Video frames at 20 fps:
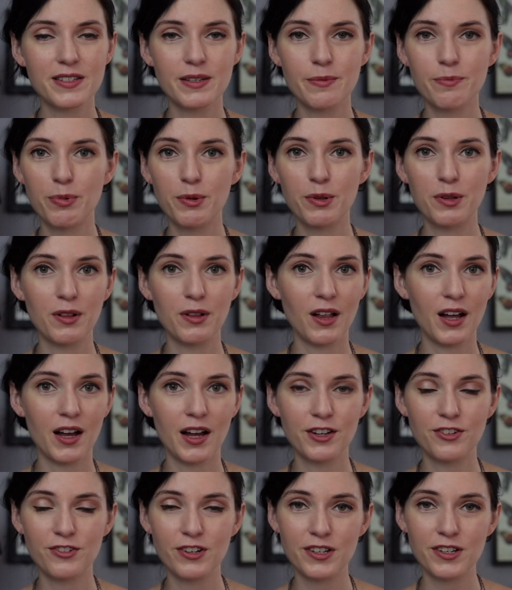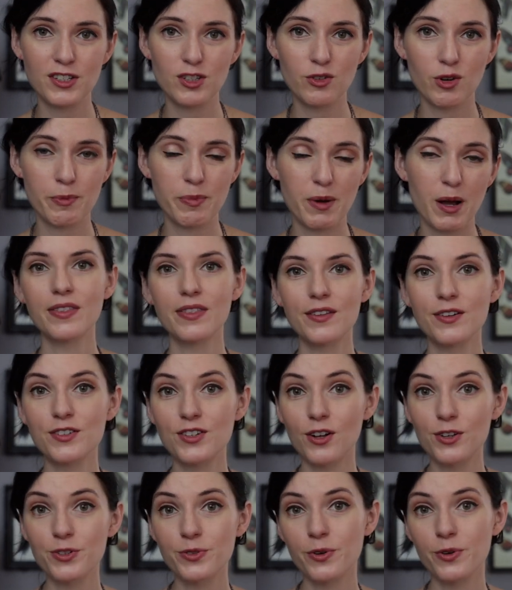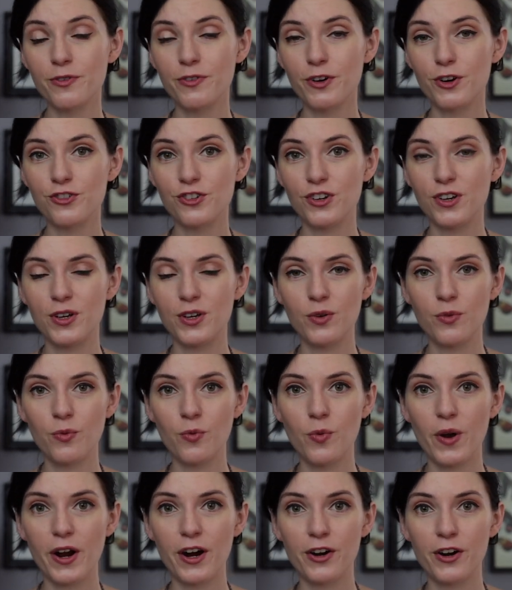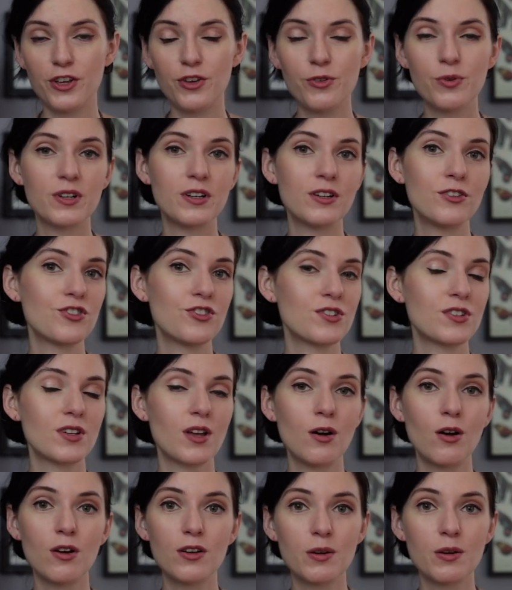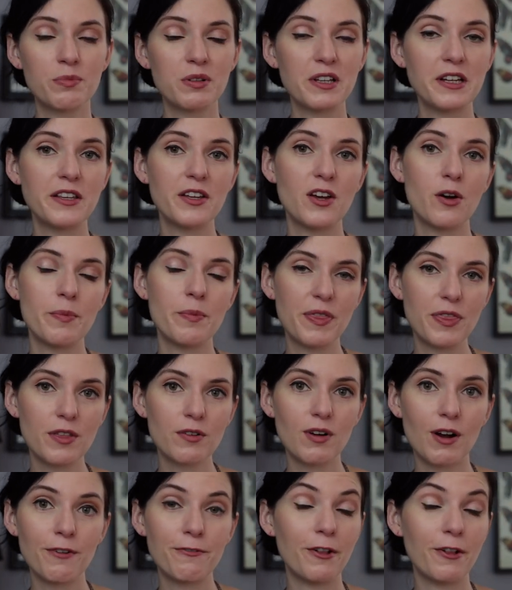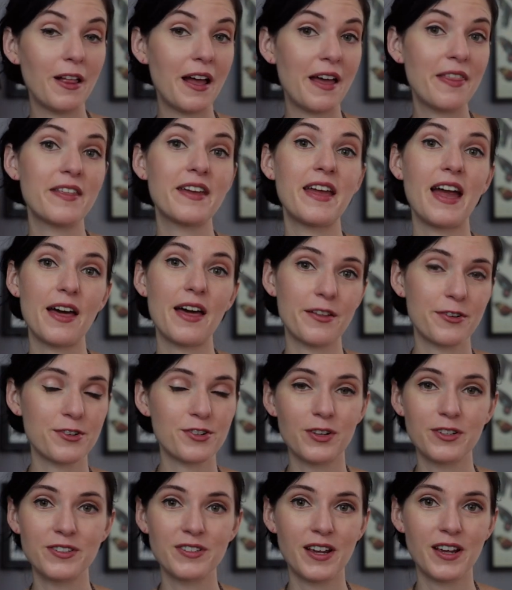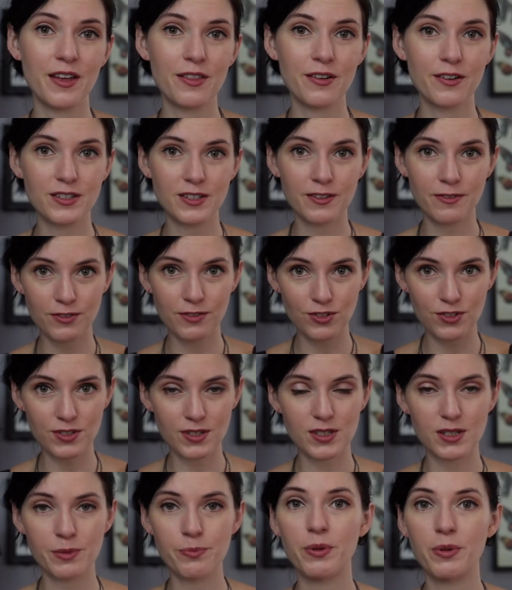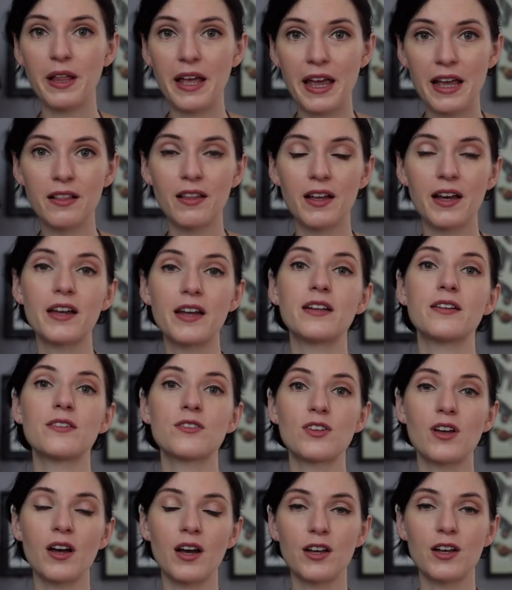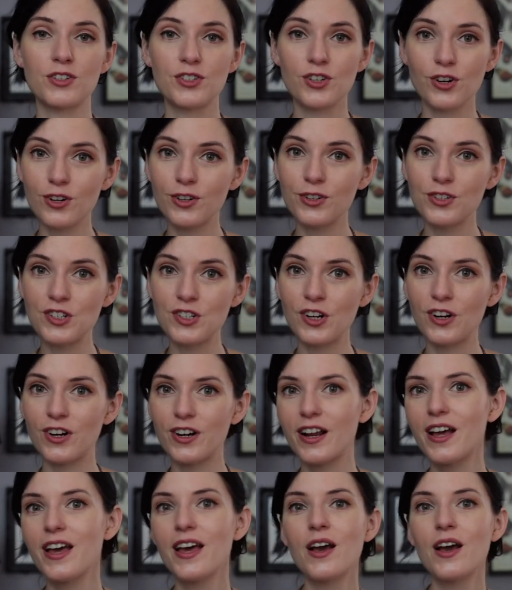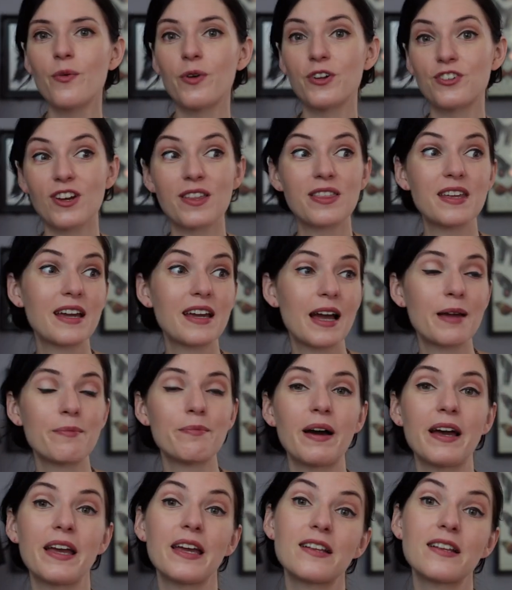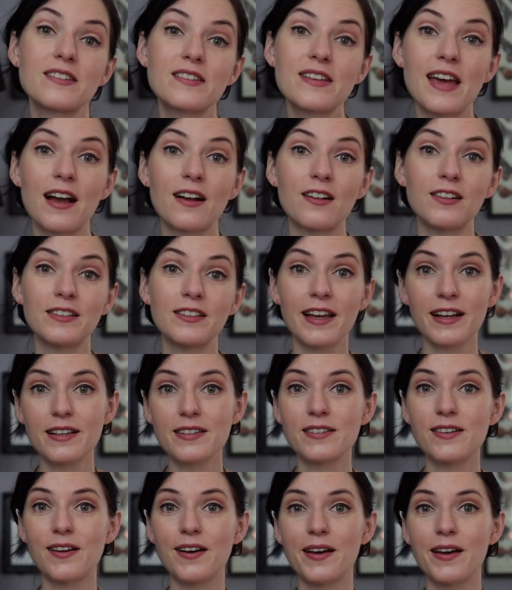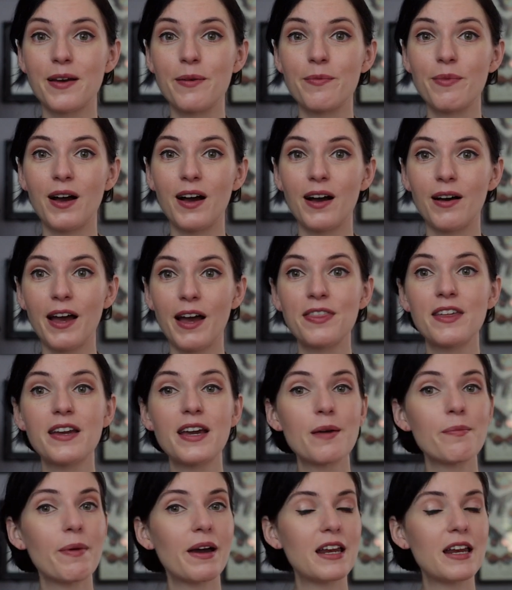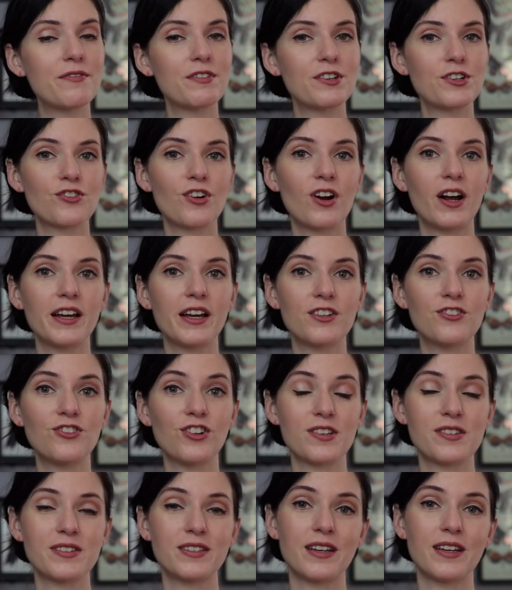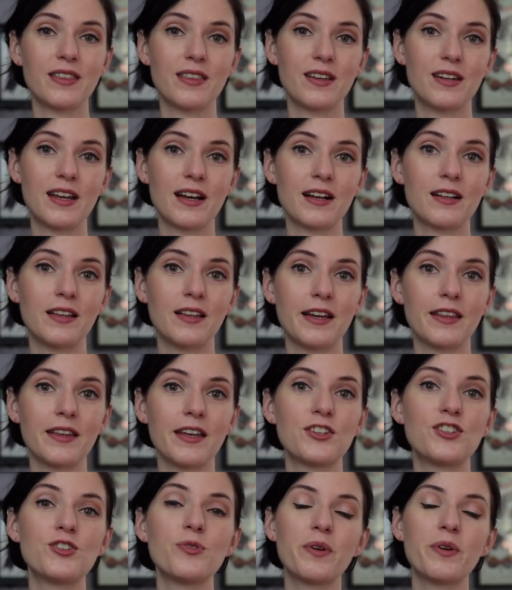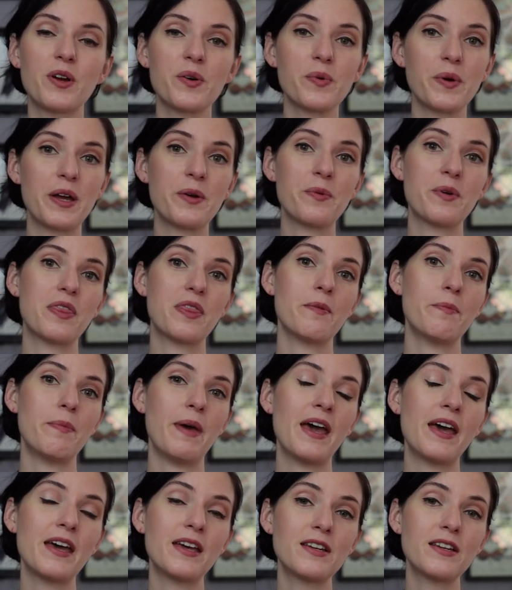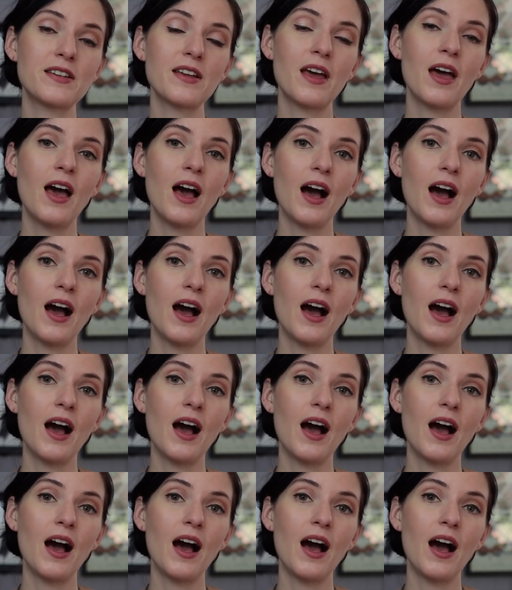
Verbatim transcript: simple dress to whip up. There's also a version where you can just completely omit the ruffle and the gathers altogether. It's just a simple A-line circle skirt, which I think I might tackle next time. I think I might even try adjusting the neckline, like doing away with the band,